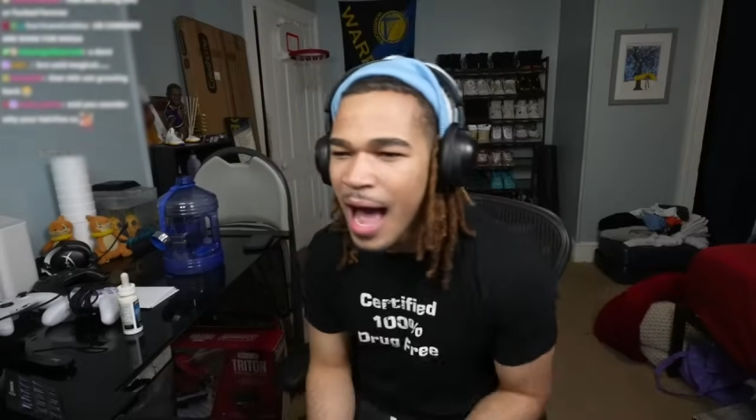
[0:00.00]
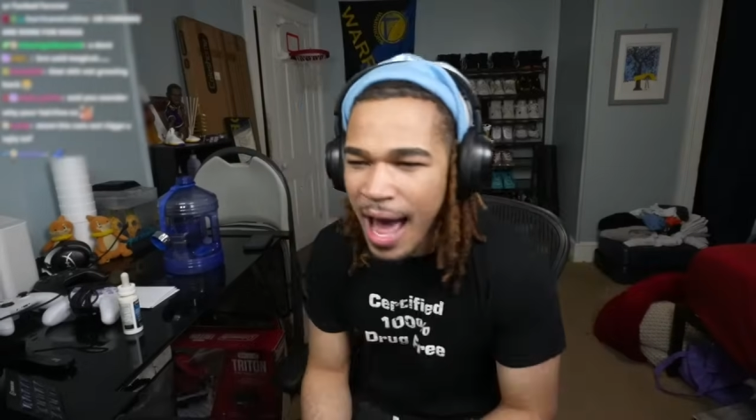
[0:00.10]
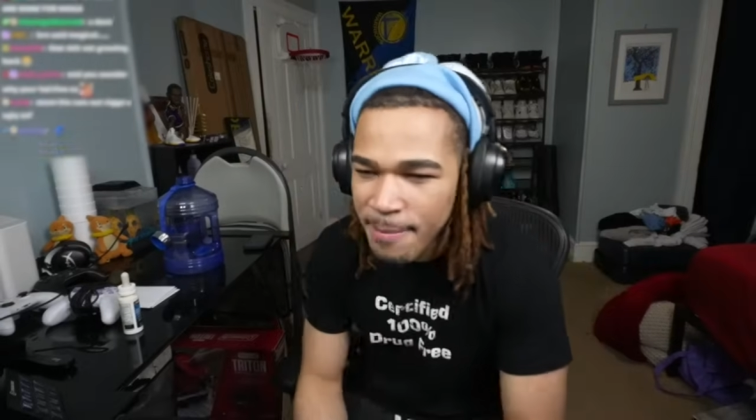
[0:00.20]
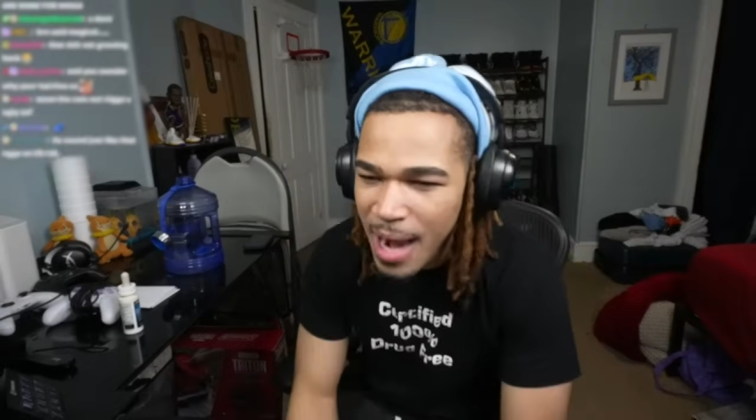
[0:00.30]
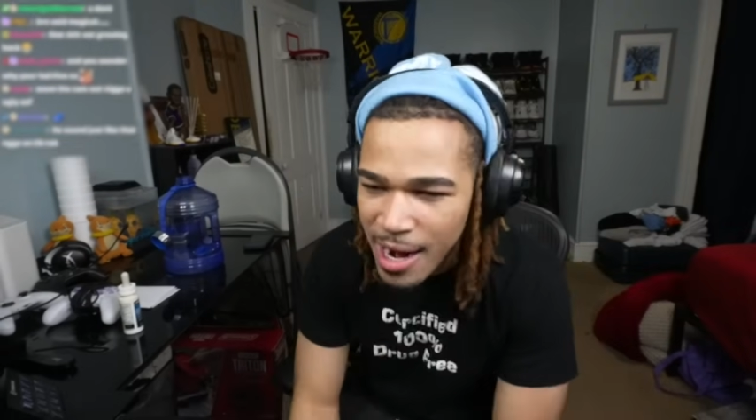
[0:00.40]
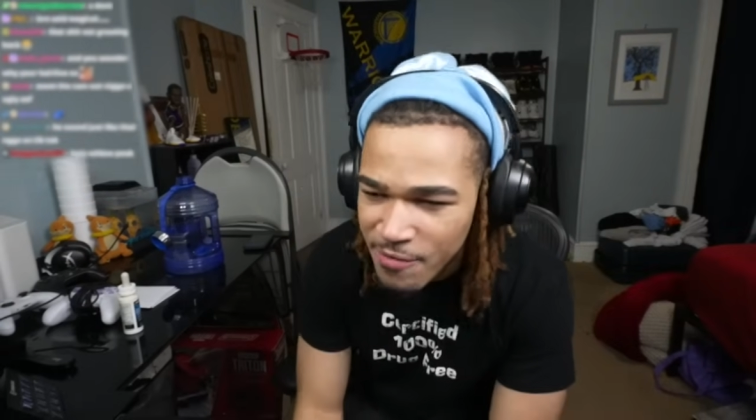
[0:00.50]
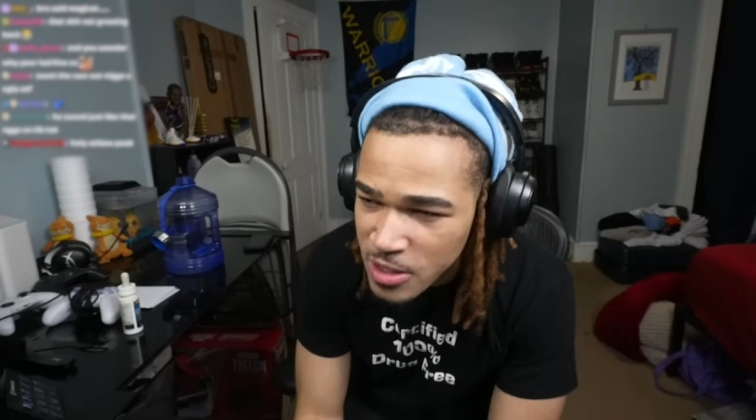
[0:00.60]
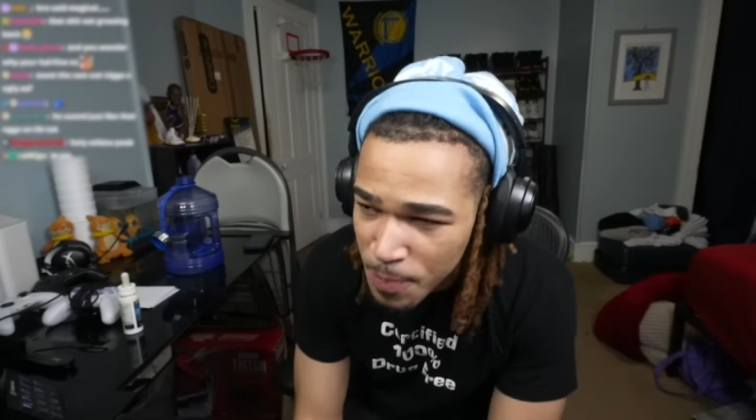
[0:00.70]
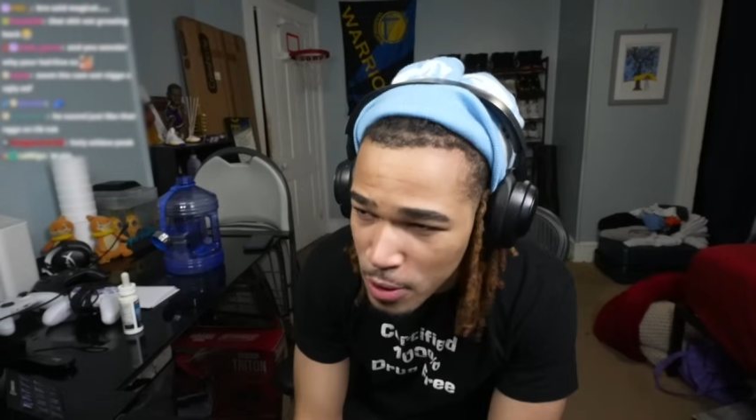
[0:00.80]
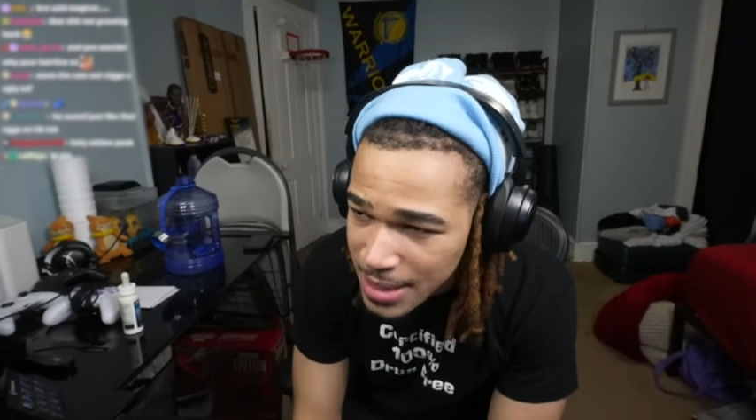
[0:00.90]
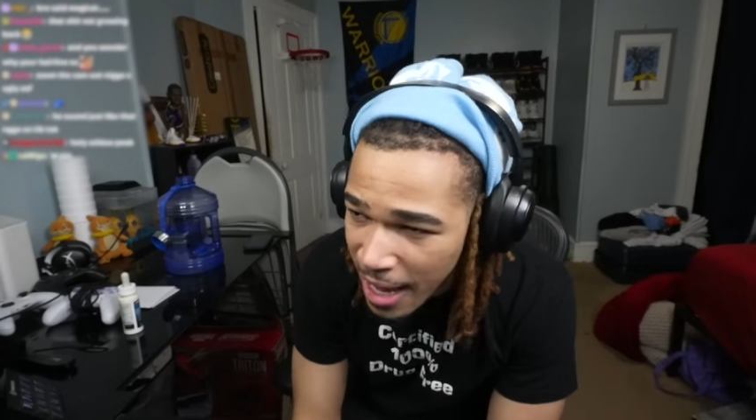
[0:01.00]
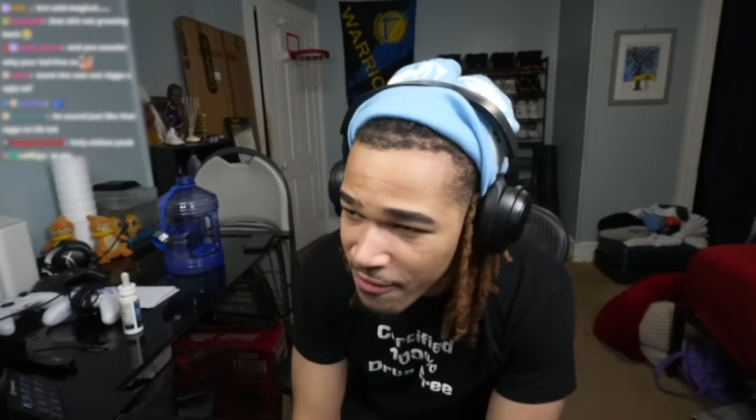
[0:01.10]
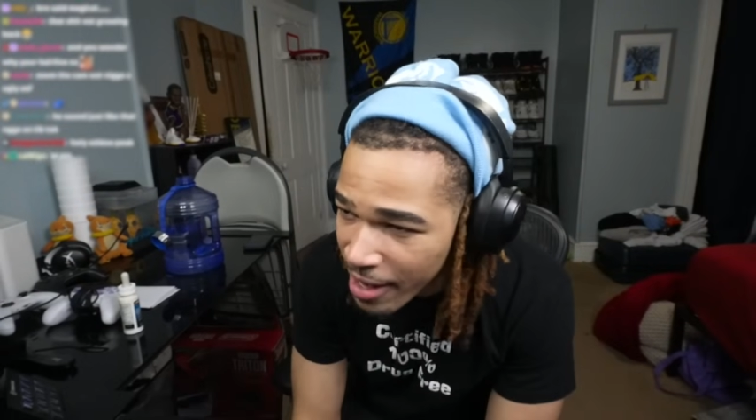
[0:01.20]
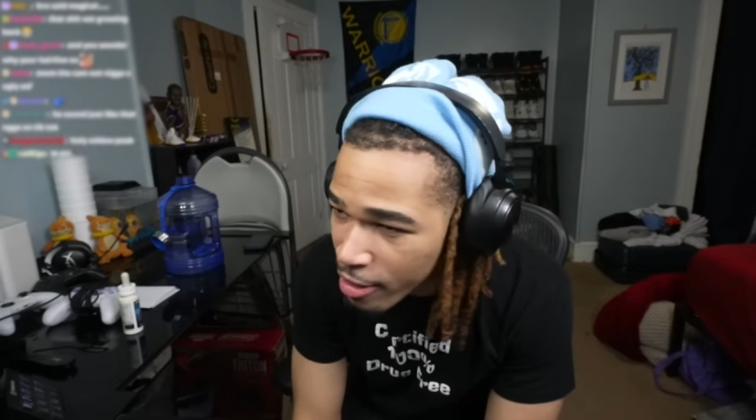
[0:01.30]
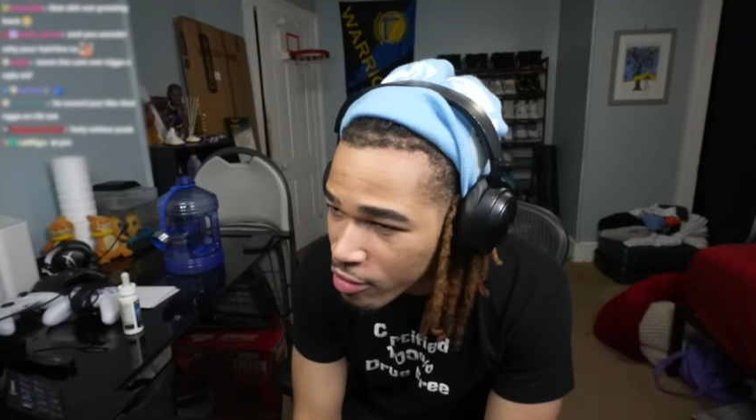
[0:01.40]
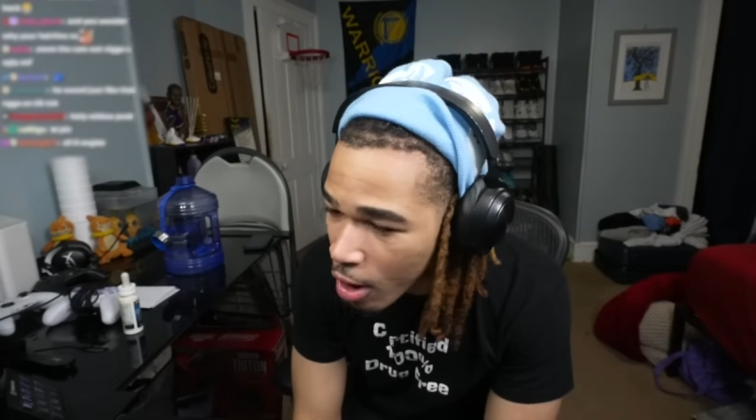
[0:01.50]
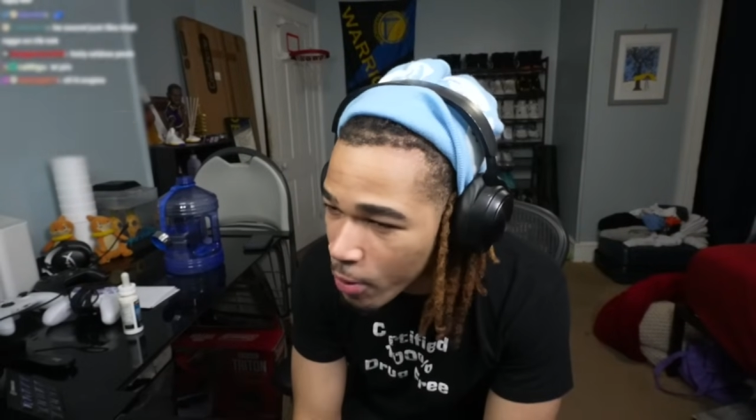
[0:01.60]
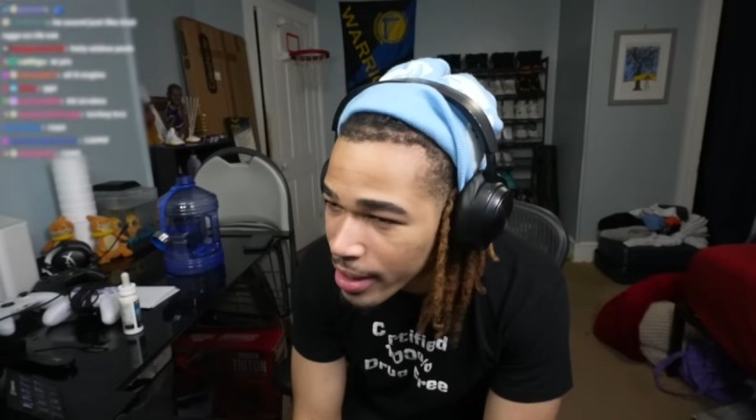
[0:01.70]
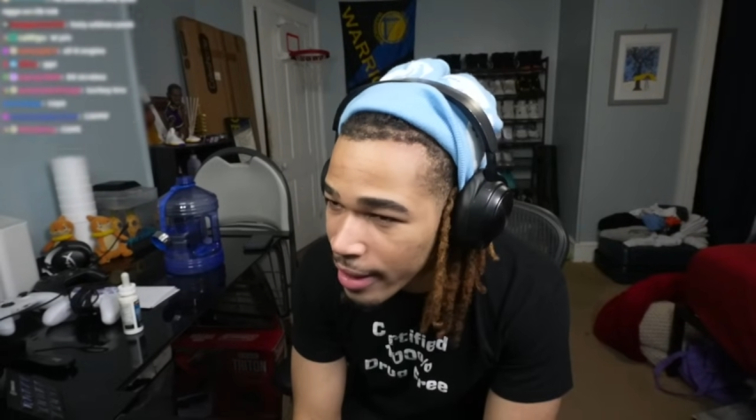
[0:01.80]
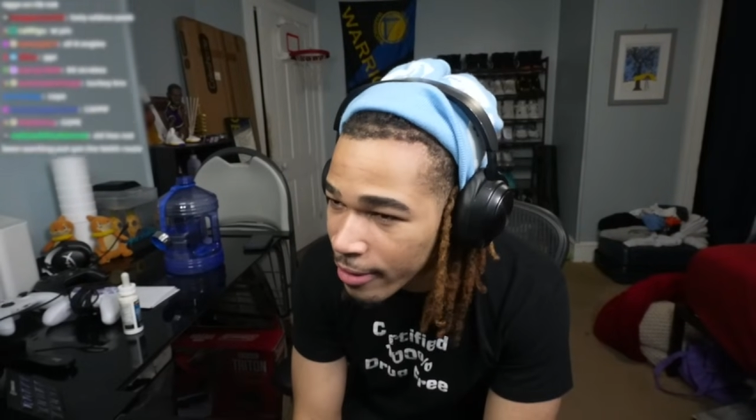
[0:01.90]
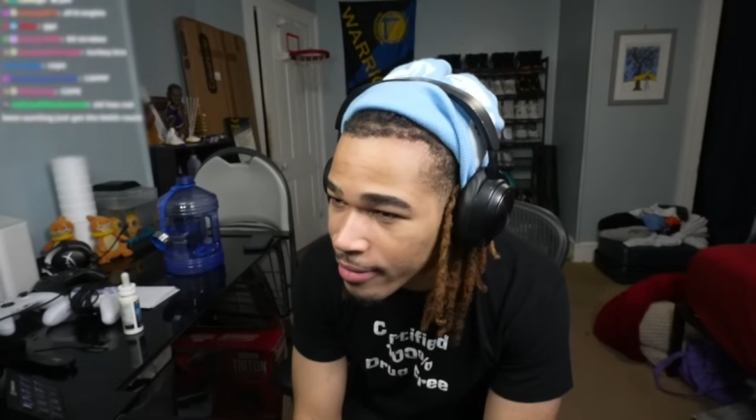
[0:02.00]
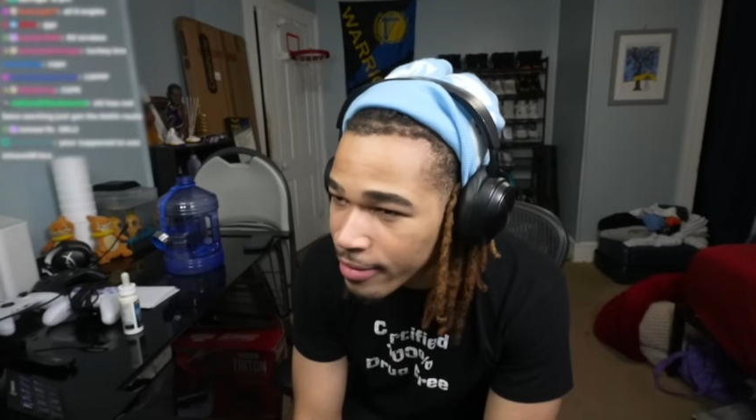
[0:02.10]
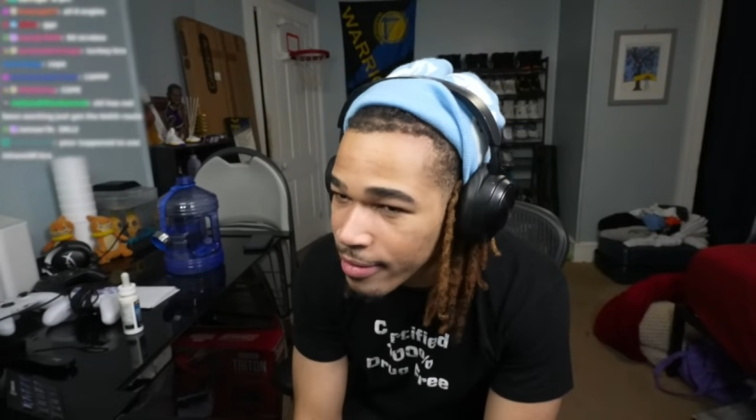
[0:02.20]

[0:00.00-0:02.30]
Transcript: I'm not even supposed to have hair growing there.